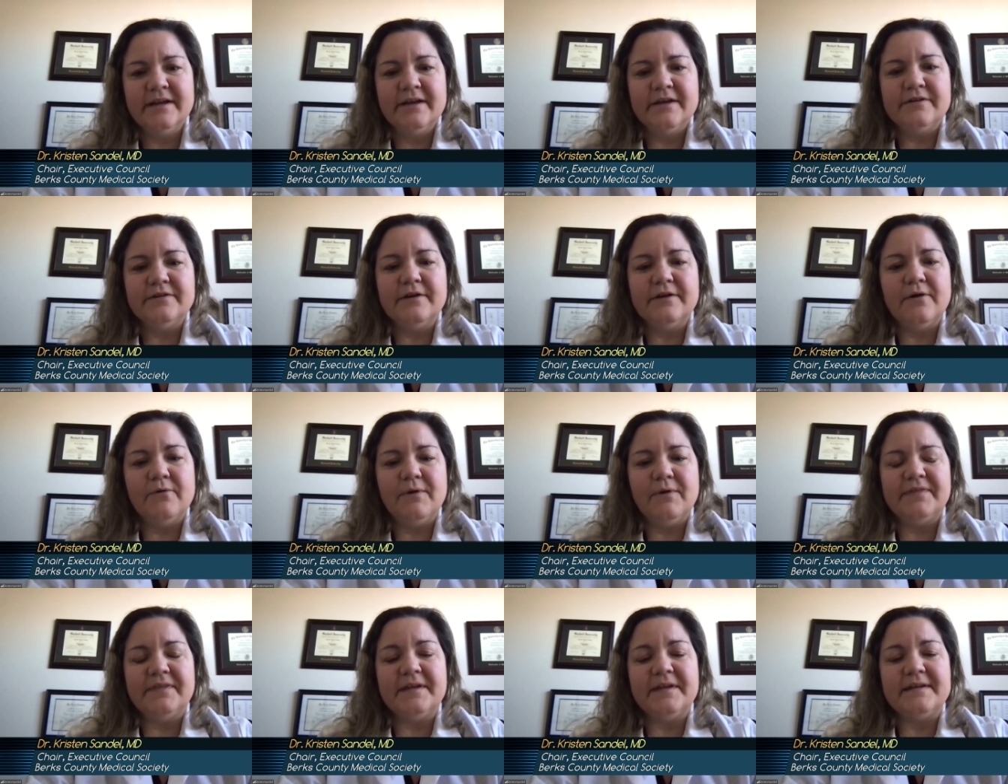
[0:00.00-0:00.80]
know
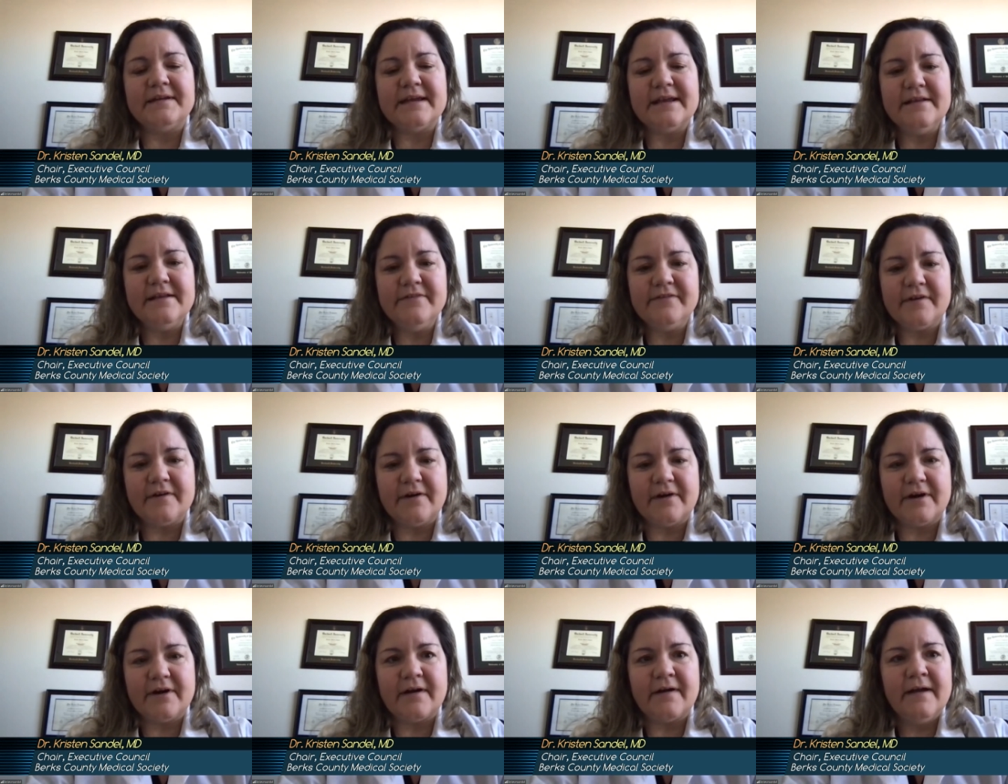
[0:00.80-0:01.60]
what the needs
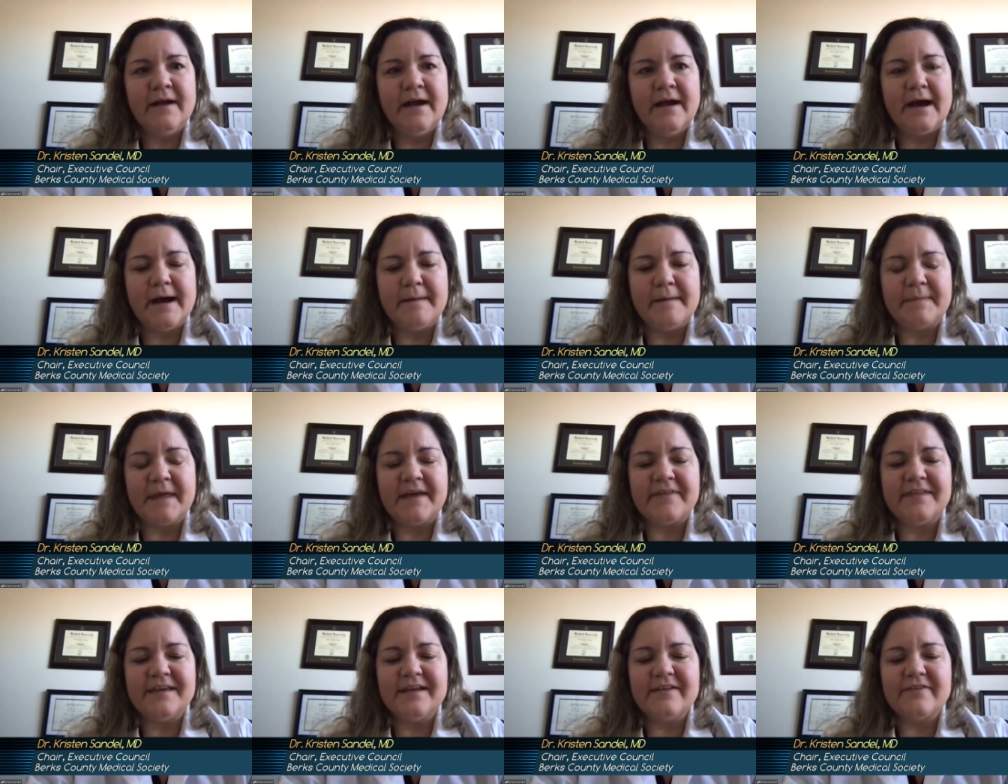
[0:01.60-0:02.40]
are um, i
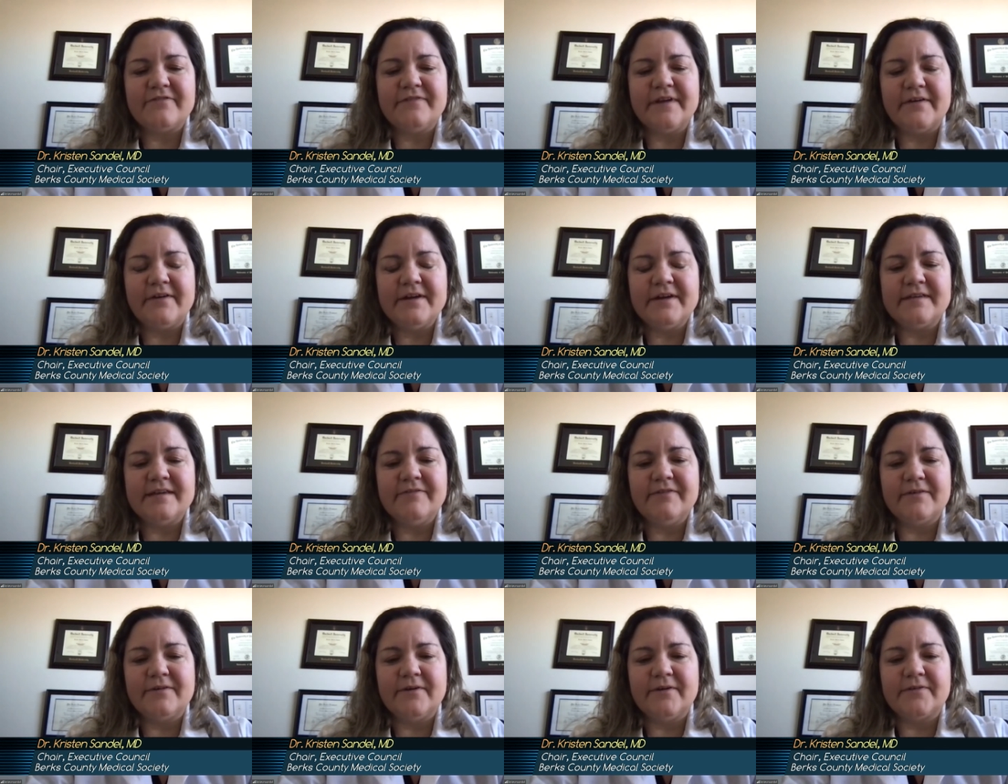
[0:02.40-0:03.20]
think it's very
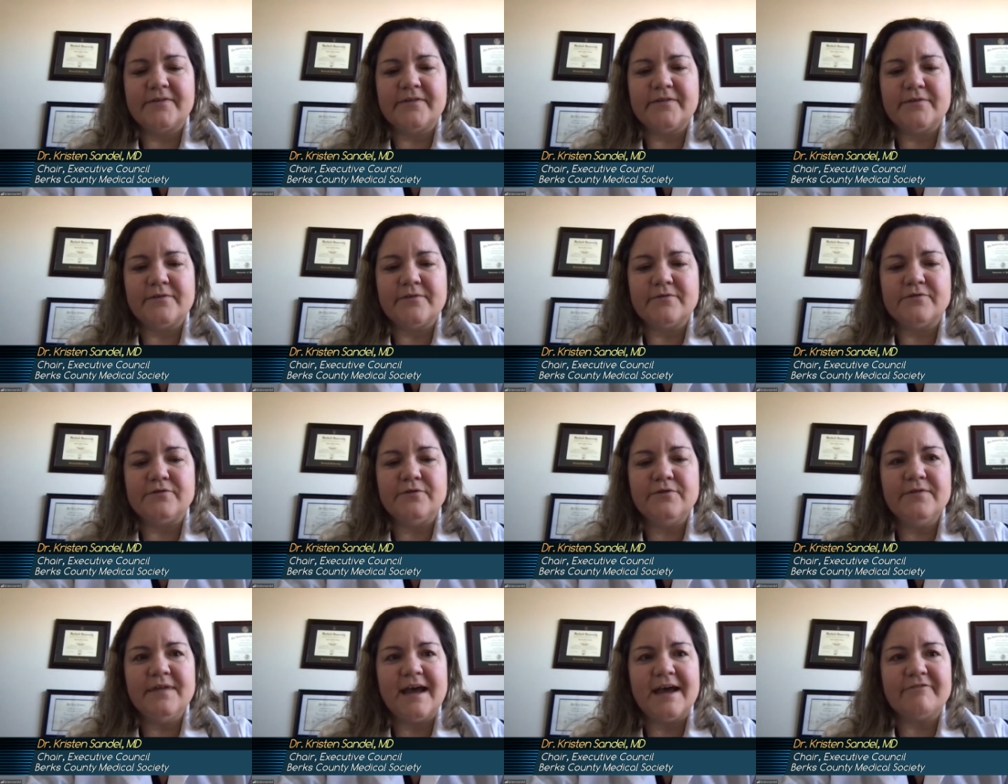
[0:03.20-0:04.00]
difficult to
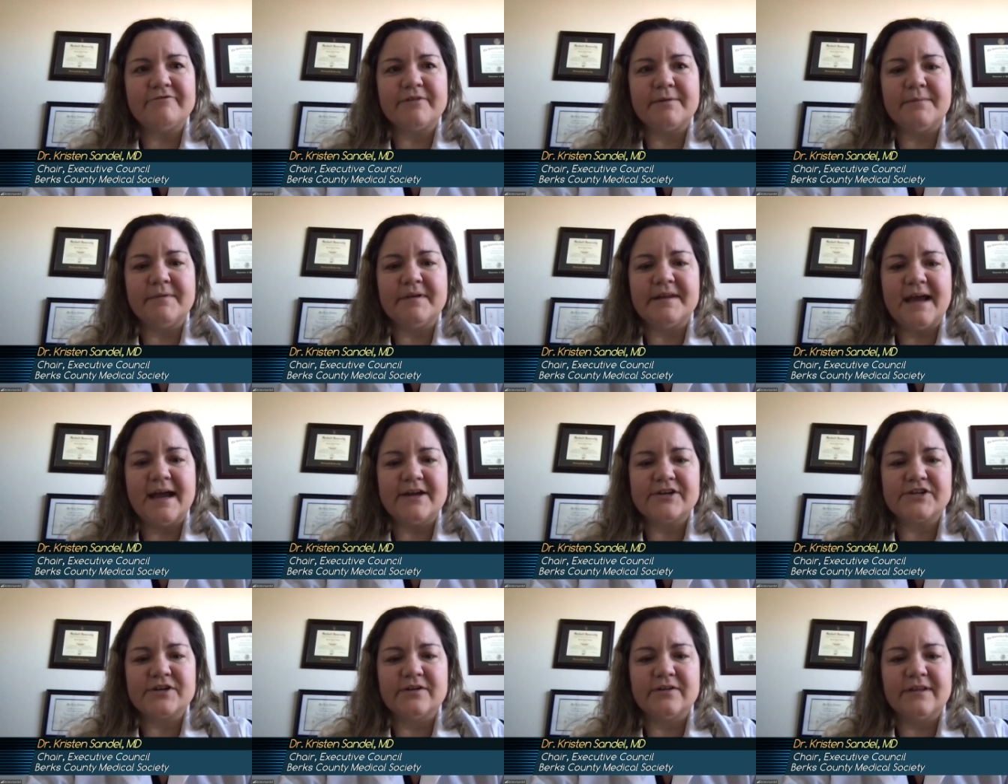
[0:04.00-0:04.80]
do that from a
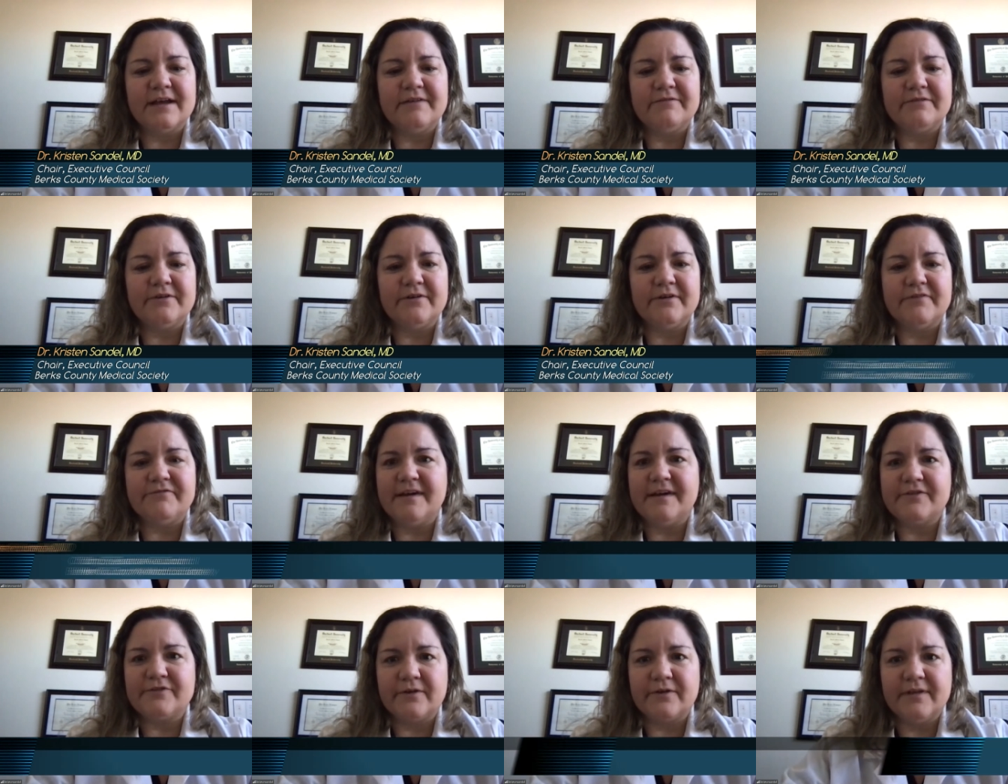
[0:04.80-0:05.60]
national level a
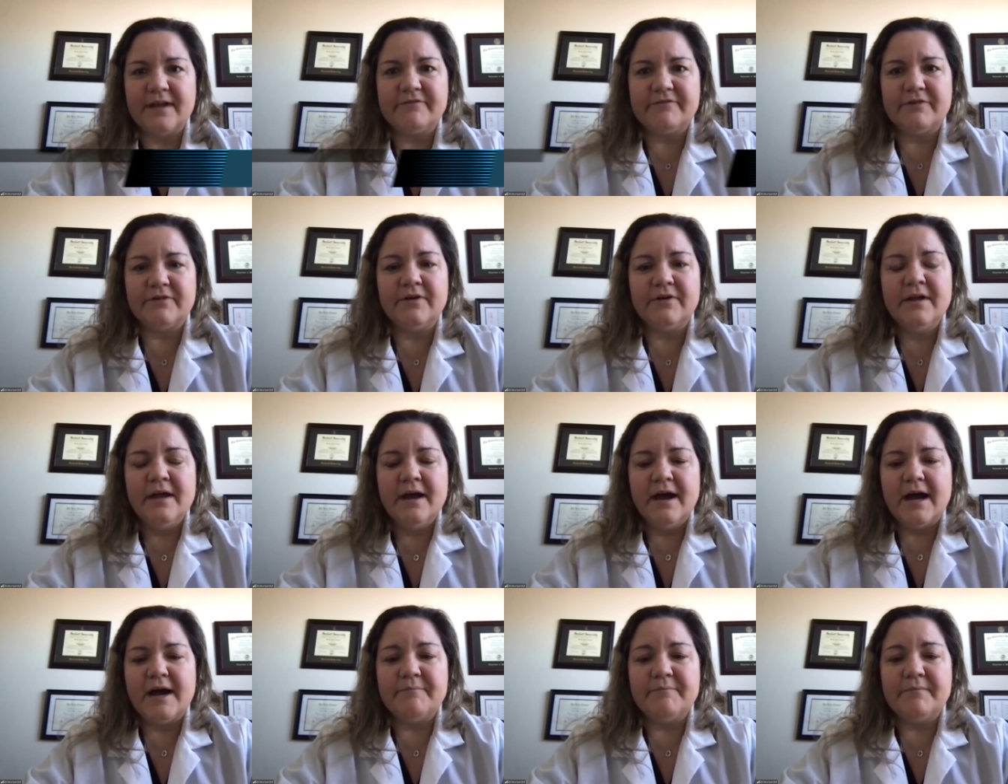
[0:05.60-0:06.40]
federal level
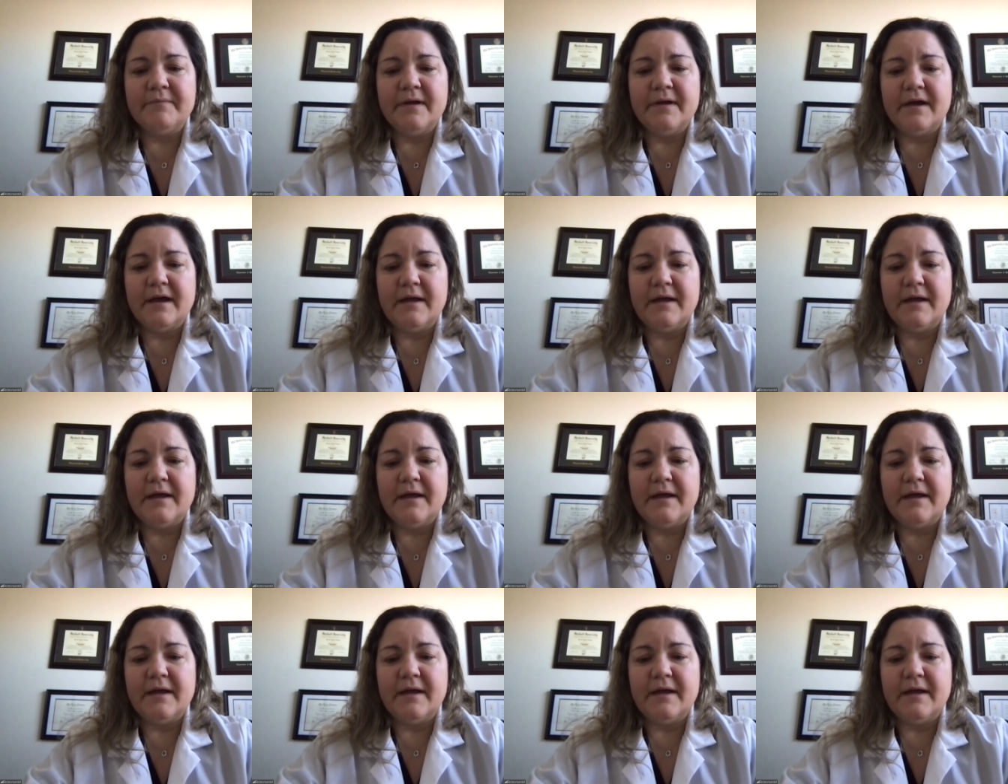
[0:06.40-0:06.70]
um,